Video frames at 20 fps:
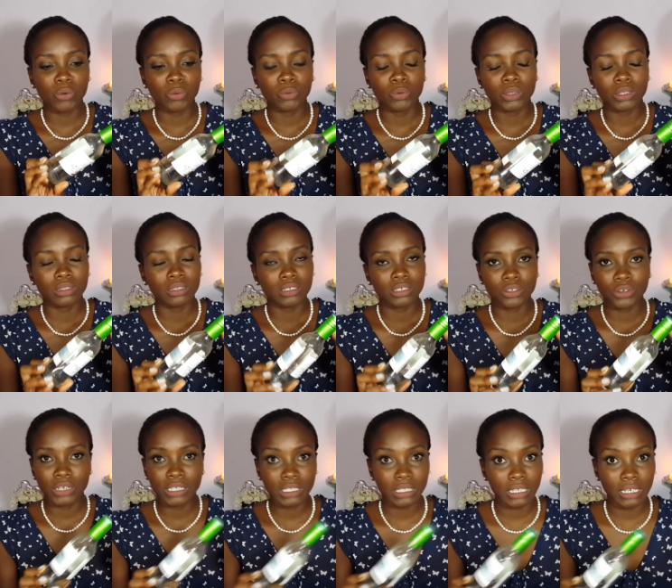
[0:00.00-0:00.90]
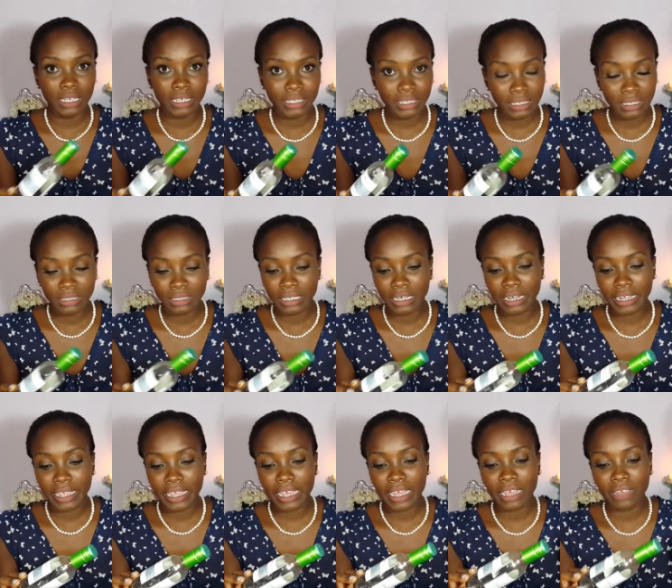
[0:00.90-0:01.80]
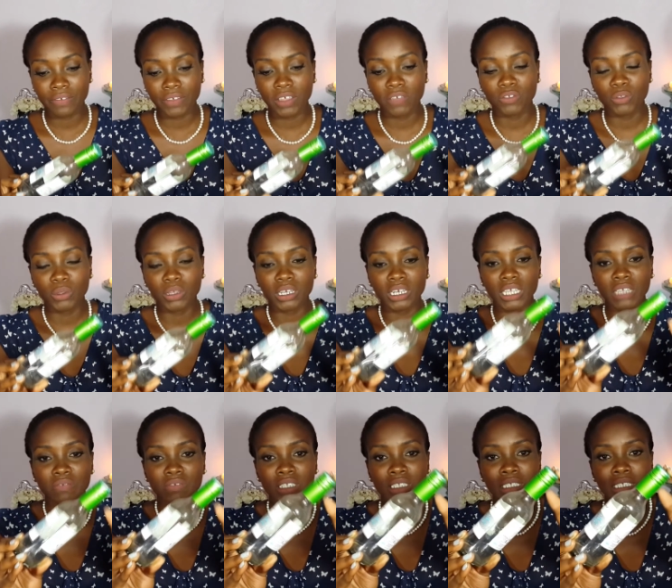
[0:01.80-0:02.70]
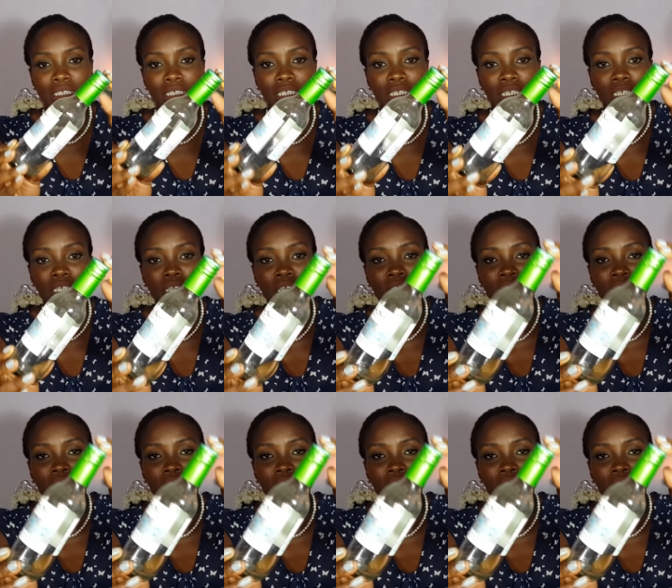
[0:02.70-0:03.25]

with this crazy lighting that I have, if you can even see